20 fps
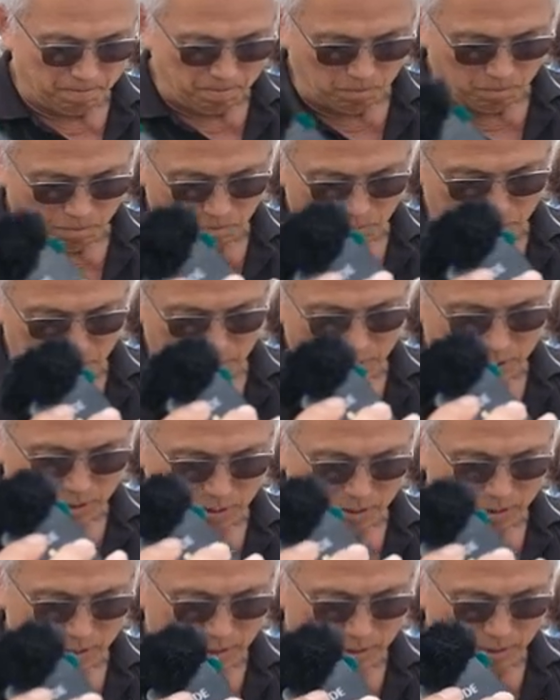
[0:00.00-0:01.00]

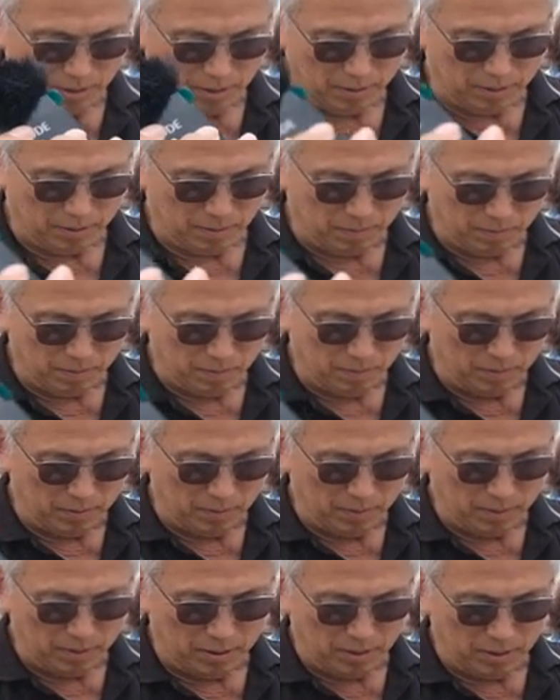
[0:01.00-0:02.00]

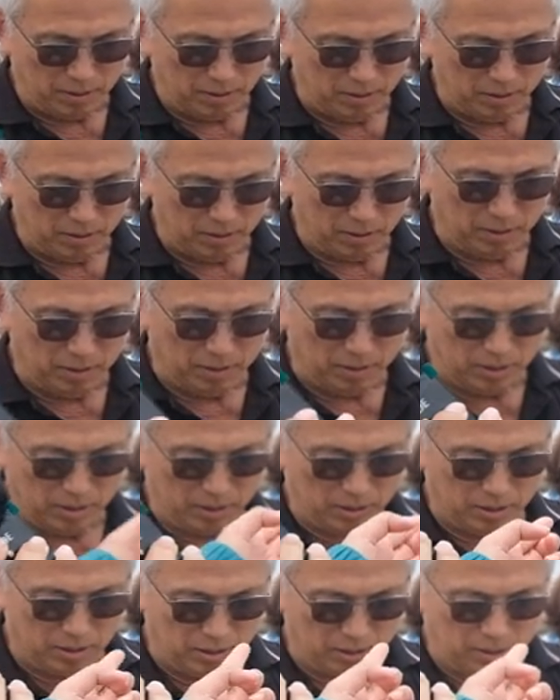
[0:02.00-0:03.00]

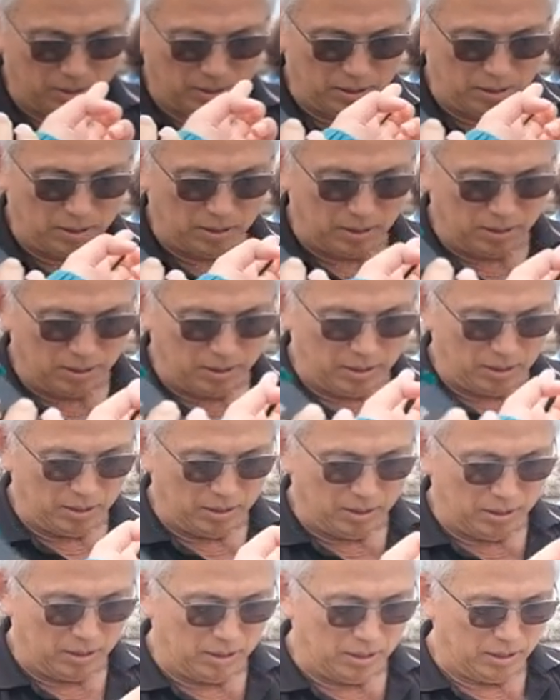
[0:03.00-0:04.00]

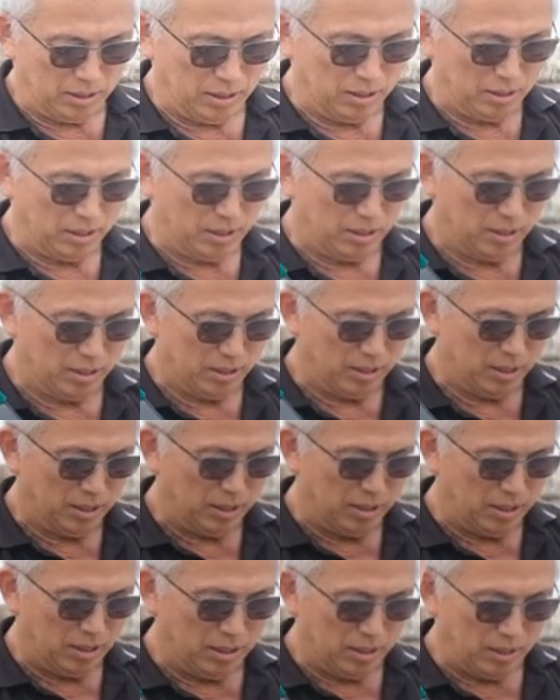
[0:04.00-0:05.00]

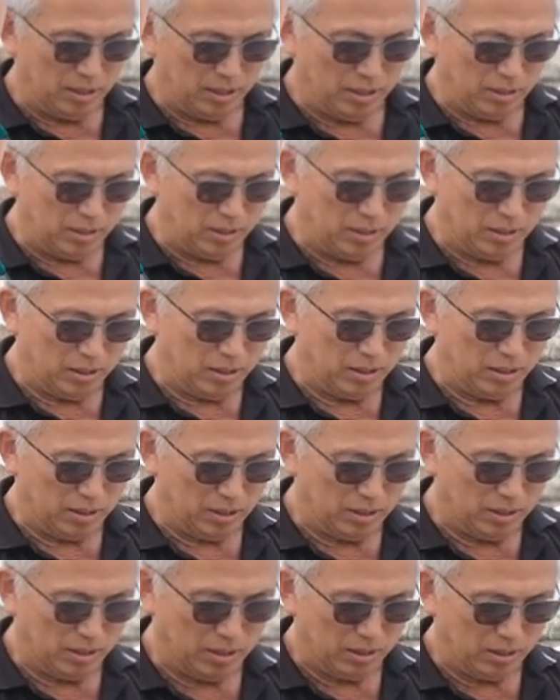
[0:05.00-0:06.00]

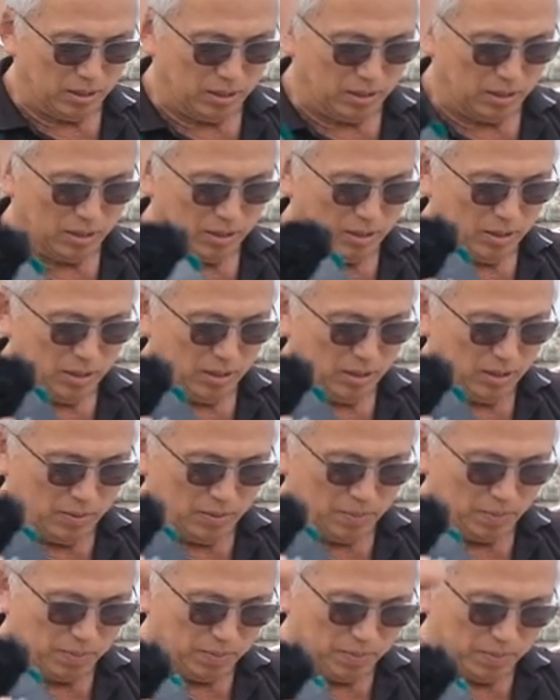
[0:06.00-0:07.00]

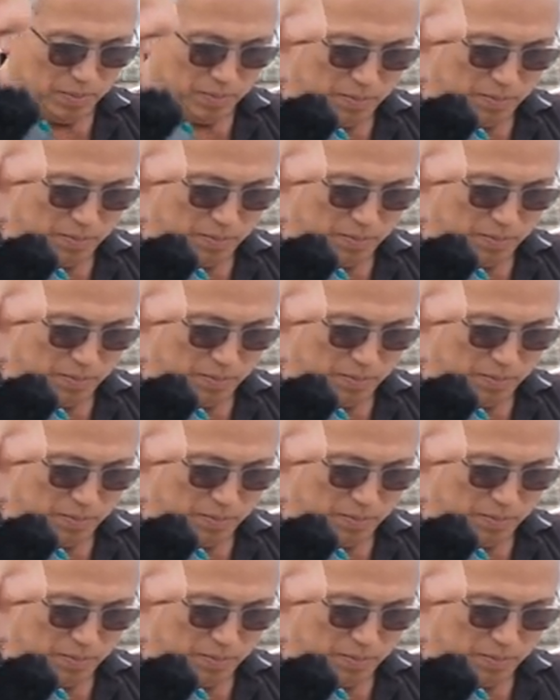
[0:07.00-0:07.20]
[no speech]